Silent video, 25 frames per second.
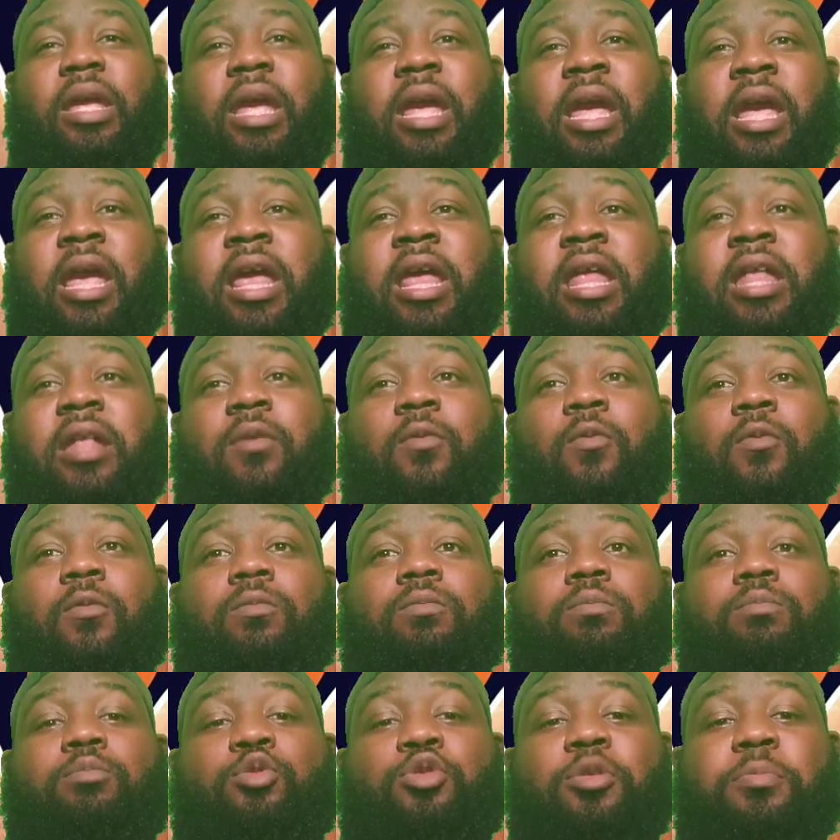in
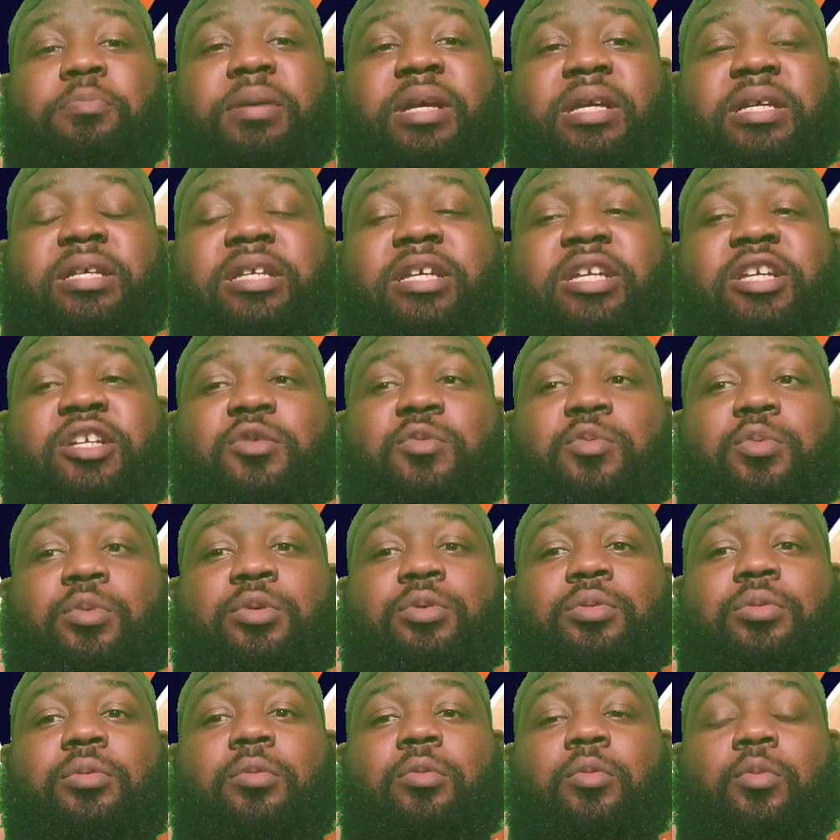Trubisky's
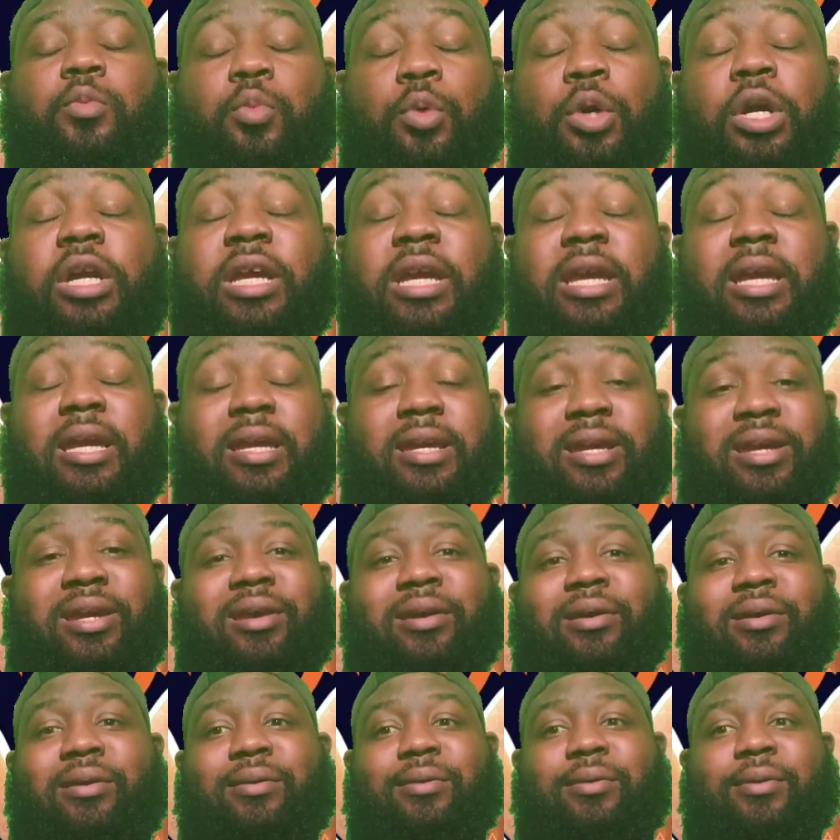rookie
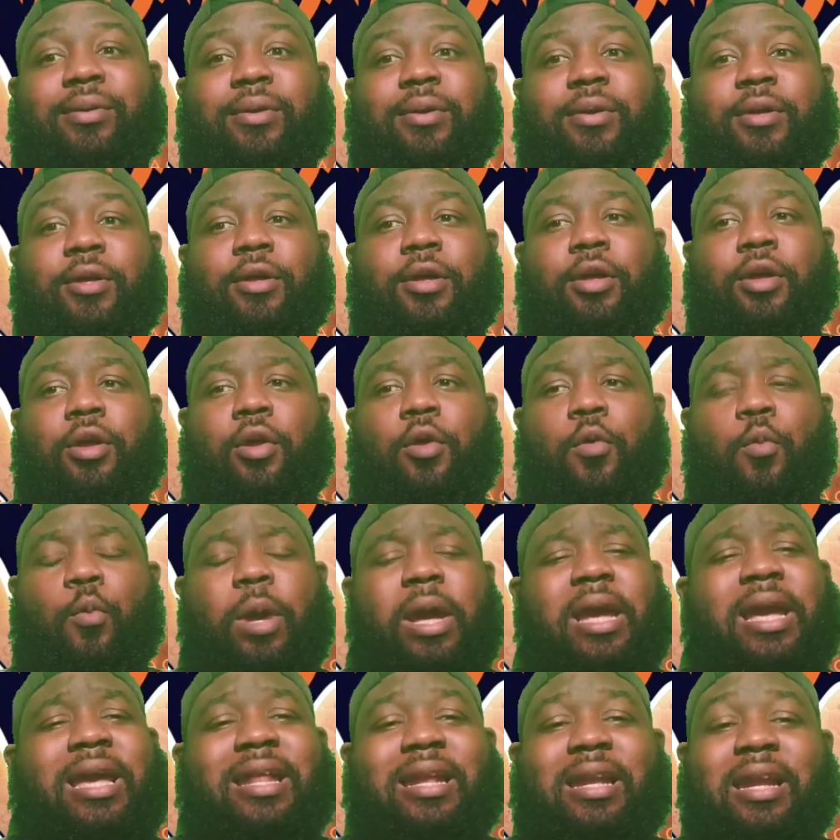year,
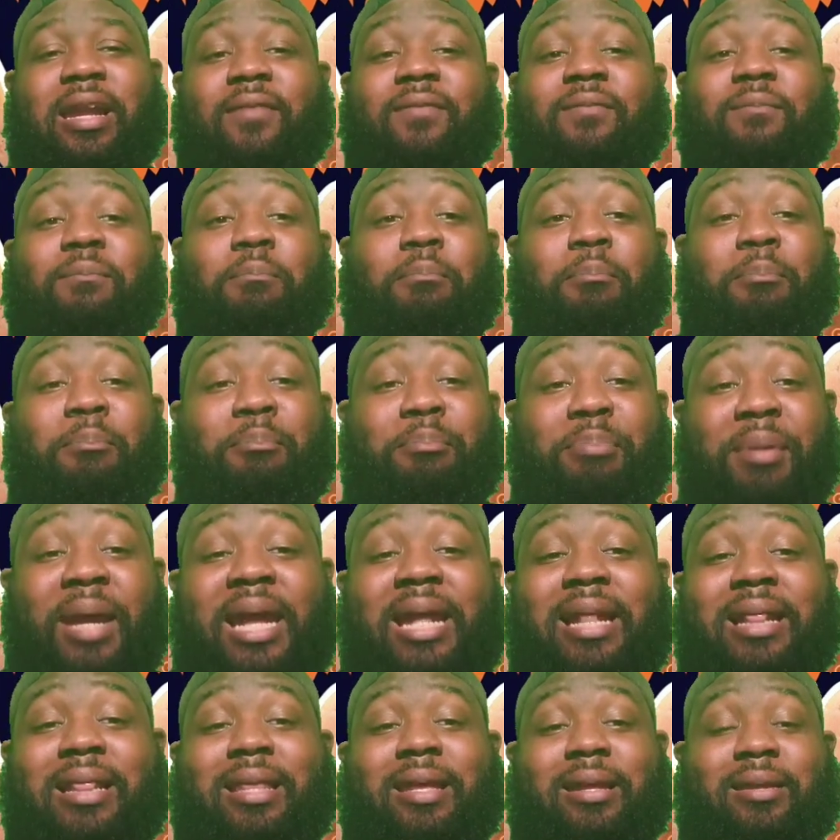we could have
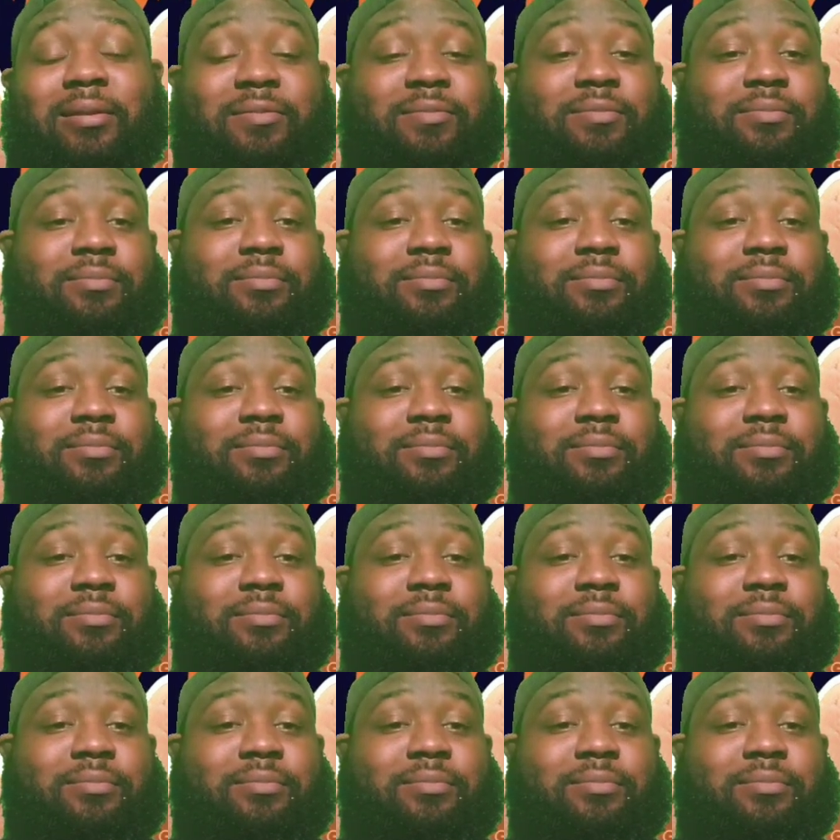beat them.